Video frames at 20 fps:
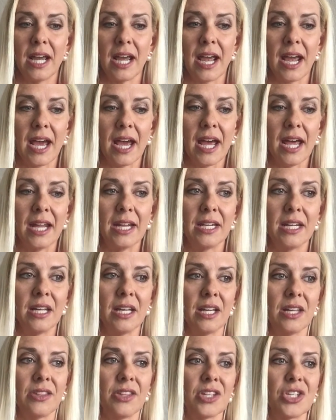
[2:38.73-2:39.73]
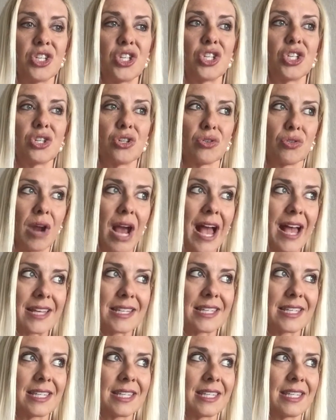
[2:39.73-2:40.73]
And the
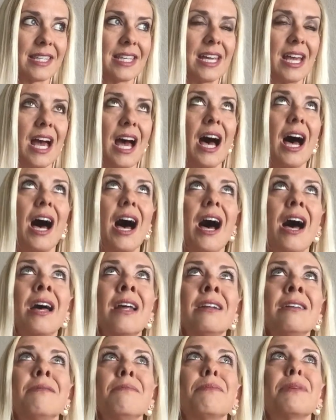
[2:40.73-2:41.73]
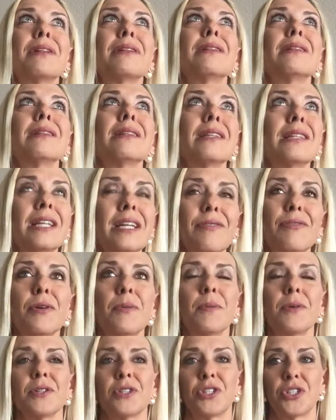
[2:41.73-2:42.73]
stress, the
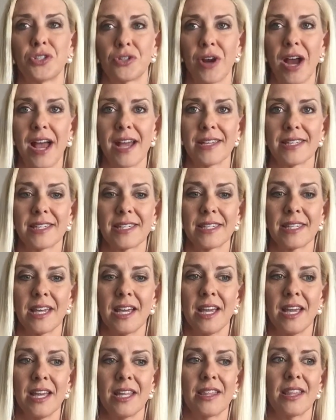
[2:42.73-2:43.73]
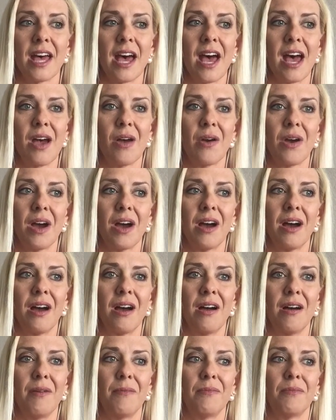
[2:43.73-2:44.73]
unbelievable stress that
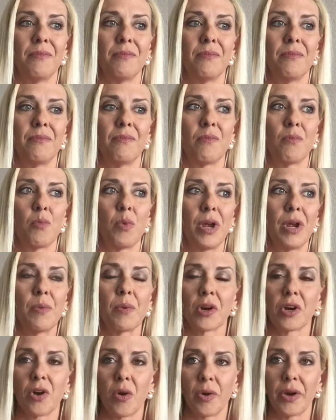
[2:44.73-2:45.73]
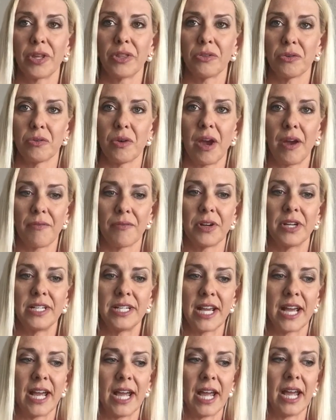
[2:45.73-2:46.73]
we were going through every
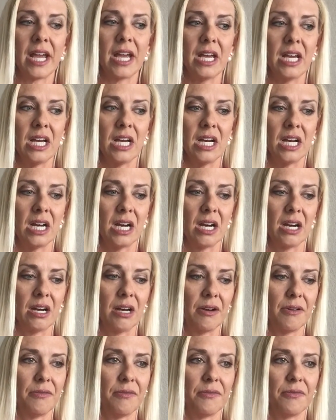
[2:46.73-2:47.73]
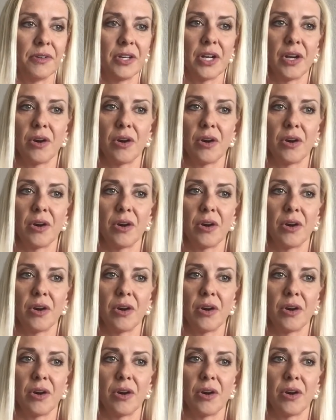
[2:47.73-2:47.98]
day of,